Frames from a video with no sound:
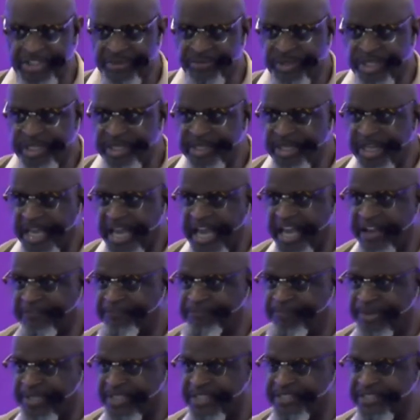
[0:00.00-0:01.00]
we have
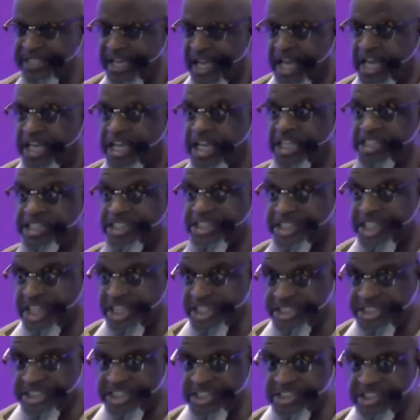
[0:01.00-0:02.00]
been
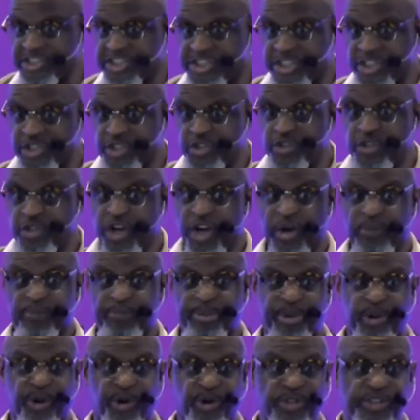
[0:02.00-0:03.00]
conditioned to
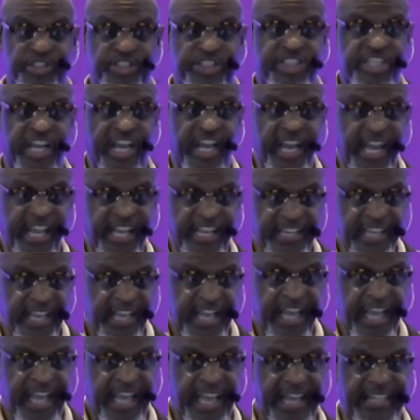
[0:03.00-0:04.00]
project
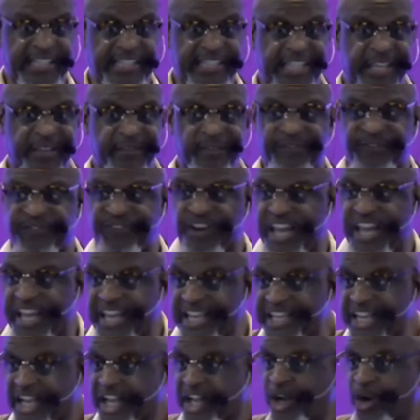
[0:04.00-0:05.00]
and
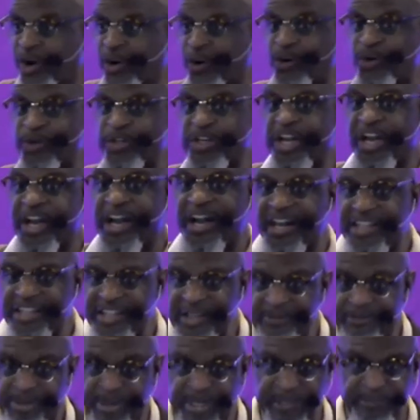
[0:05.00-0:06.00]
deflect on other
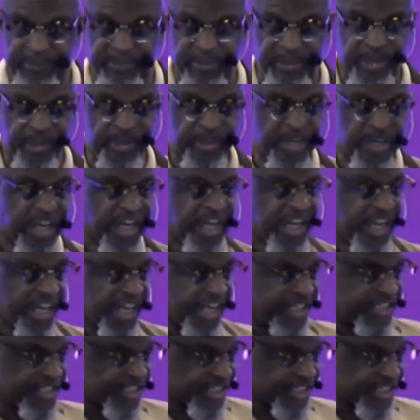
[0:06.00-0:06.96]
people, it's